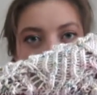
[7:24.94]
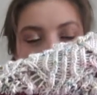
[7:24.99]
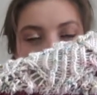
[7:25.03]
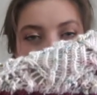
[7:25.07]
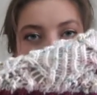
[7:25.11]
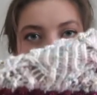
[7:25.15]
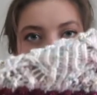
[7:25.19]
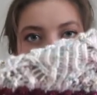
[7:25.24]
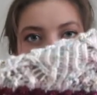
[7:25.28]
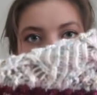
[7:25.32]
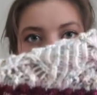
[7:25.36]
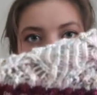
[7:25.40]

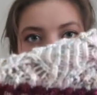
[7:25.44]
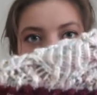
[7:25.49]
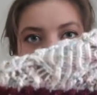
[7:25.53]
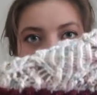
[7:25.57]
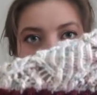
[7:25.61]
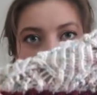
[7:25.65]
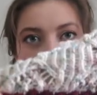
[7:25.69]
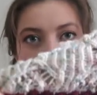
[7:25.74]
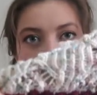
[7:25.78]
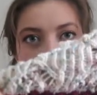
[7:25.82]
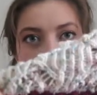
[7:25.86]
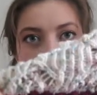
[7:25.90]
vertical
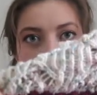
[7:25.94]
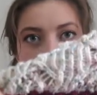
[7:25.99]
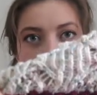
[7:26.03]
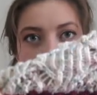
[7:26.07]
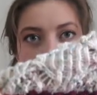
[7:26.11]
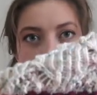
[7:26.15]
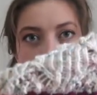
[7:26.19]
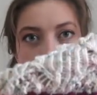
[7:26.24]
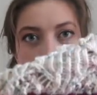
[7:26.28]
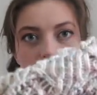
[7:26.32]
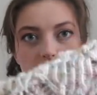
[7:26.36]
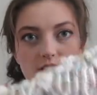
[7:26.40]
bars
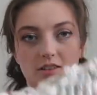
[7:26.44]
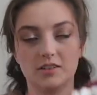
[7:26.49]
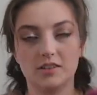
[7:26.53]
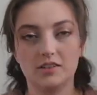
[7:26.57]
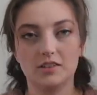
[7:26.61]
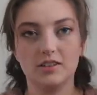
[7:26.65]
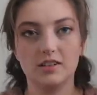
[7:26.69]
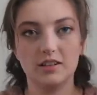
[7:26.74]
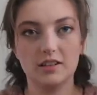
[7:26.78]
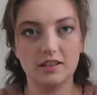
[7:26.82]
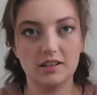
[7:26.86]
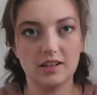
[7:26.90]

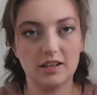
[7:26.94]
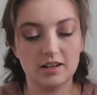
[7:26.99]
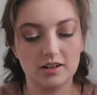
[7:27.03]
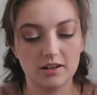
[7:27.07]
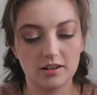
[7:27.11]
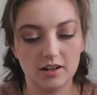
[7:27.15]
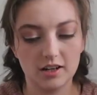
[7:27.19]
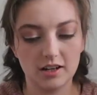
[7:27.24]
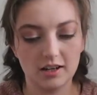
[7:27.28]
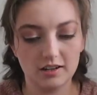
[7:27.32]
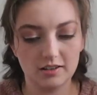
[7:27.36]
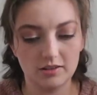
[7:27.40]
and
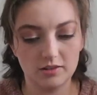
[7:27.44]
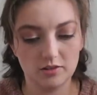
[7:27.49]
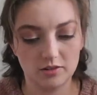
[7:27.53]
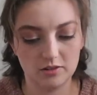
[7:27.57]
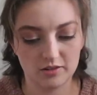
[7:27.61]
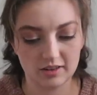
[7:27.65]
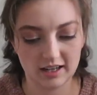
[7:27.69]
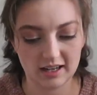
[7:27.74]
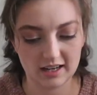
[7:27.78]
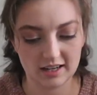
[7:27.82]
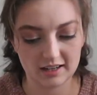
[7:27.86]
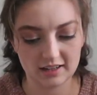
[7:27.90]
not do
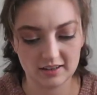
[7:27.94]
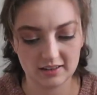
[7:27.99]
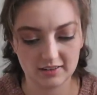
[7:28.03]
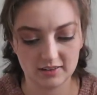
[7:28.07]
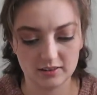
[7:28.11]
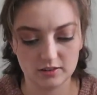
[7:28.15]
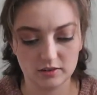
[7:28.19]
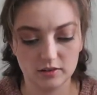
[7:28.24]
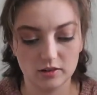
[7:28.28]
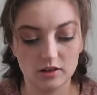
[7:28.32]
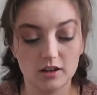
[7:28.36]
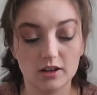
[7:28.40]
that
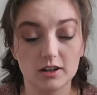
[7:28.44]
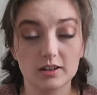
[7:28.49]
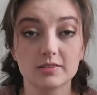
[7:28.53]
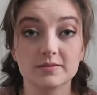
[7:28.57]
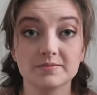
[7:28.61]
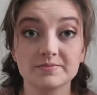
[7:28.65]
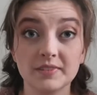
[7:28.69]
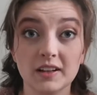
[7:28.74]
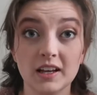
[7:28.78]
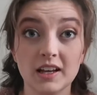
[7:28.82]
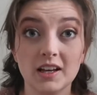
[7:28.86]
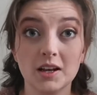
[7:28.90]
as long,
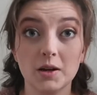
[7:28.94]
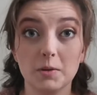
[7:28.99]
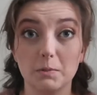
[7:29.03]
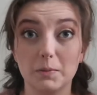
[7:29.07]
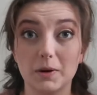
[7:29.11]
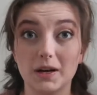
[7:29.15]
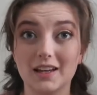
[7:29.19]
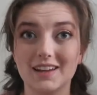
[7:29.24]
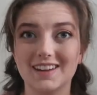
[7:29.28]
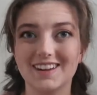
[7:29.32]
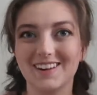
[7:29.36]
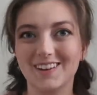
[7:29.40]

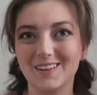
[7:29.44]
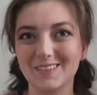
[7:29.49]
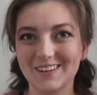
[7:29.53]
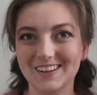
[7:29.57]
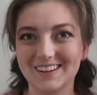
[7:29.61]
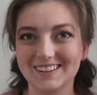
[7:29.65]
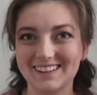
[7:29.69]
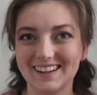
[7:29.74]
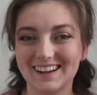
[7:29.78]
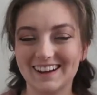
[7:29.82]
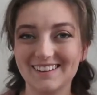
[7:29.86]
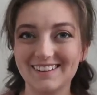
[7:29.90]
but it all
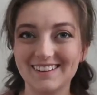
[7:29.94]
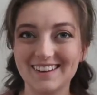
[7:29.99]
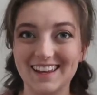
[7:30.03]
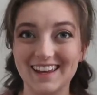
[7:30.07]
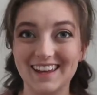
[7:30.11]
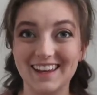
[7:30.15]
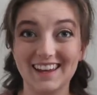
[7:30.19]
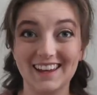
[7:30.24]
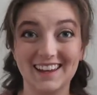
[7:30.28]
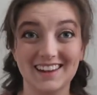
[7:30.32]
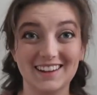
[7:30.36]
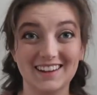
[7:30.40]
worked out
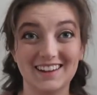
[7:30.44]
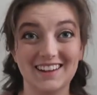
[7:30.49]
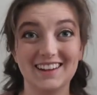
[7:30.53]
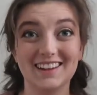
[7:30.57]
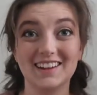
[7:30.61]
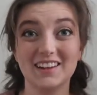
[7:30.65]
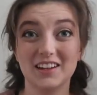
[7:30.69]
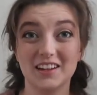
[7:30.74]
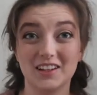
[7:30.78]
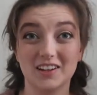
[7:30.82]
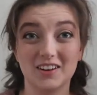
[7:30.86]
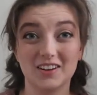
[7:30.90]
and
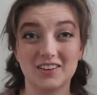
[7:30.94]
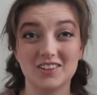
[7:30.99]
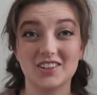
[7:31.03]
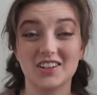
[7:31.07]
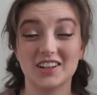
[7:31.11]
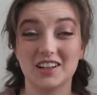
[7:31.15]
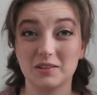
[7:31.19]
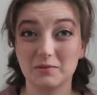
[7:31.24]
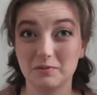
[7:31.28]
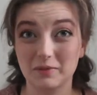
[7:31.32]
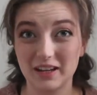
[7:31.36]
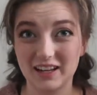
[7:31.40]
yarn
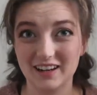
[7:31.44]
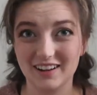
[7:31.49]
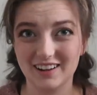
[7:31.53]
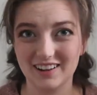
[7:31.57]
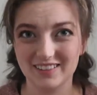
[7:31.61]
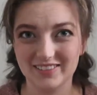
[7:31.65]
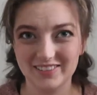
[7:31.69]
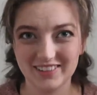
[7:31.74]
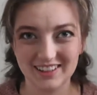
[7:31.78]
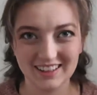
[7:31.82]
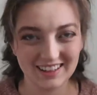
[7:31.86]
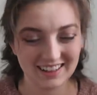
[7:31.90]
chicken paid
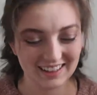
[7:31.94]
off.